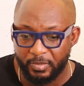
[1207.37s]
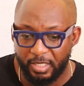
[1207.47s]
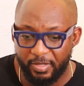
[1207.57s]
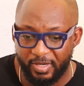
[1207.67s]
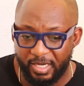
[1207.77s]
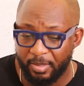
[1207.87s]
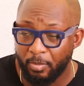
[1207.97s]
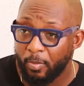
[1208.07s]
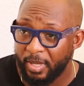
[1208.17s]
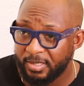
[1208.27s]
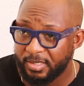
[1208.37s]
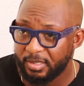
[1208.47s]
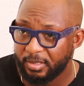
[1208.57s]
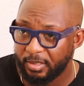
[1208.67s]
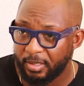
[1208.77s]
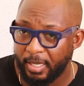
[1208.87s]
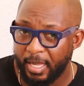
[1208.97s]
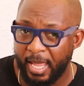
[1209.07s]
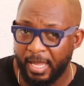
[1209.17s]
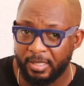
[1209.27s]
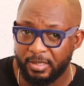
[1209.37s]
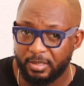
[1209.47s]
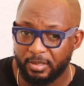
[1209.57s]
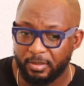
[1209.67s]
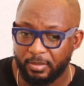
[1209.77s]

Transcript: living in the moment and